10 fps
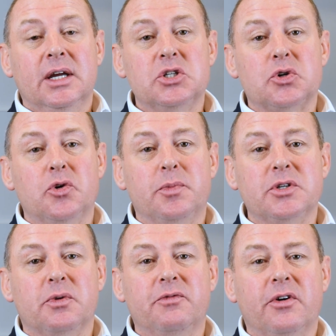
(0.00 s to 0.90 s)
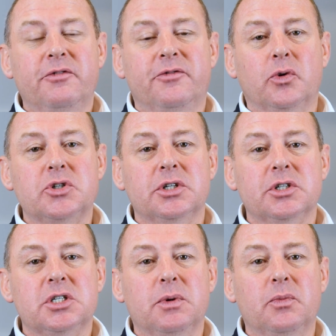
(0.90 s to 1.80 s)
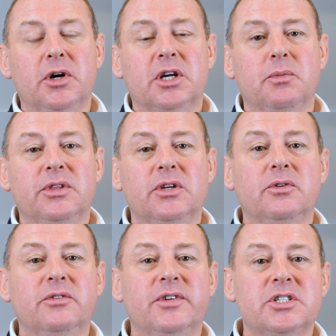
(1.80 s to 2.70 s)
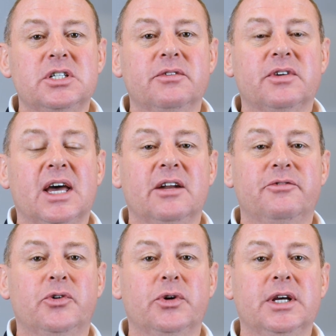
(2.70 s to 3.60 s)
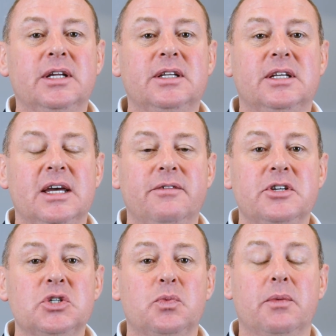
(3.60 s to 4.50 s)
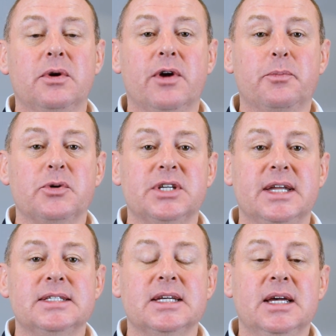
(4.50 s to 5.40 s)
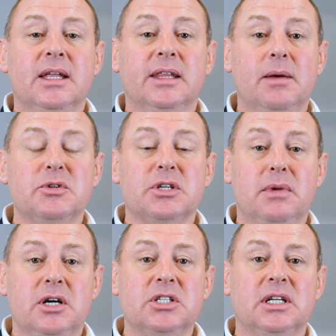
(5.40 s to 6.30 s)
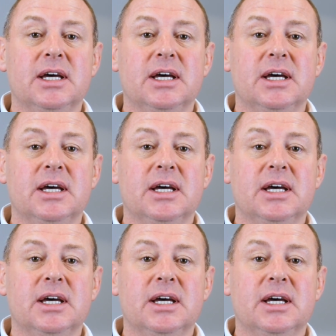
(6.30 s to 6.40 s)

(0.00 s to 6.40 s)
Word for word: In strawberries, we're very fortunate to be working with the University of California, Davis, where we represent them as a master